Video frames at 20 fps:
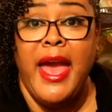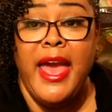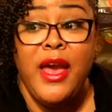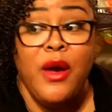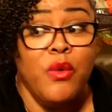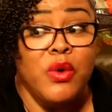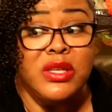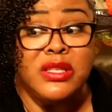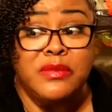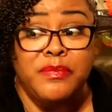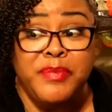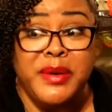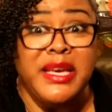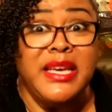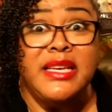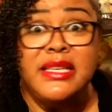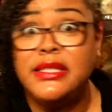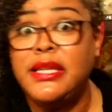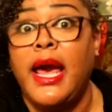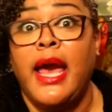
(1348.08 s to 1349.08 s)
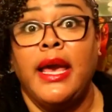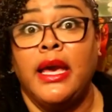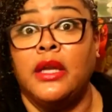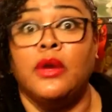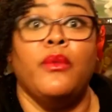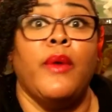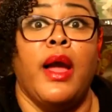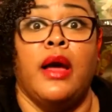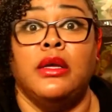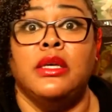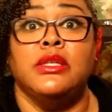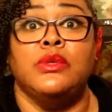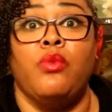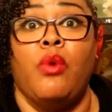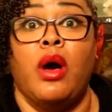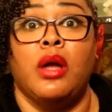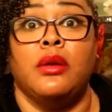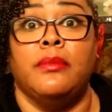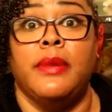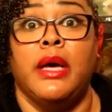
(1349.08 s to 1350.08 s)
It was bees hanging around his
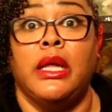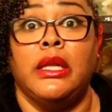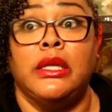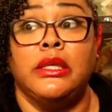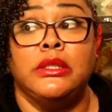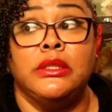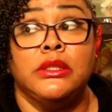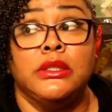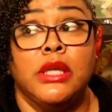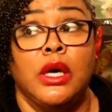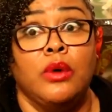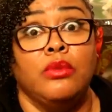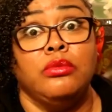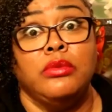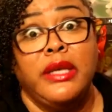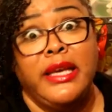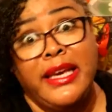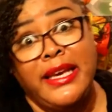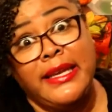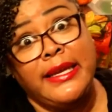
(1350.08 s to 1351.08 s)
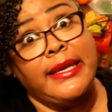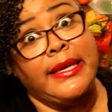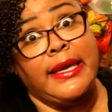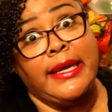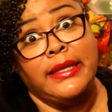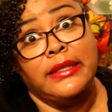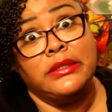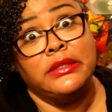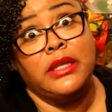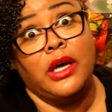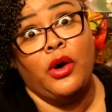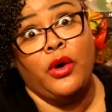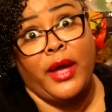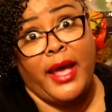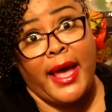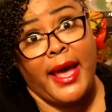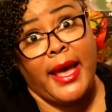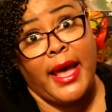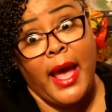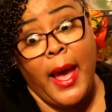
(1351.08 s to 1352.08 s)
watermelon. So hint, hint,
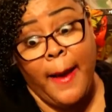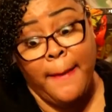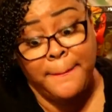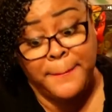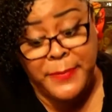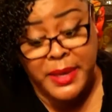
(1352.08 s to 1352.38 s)
okay?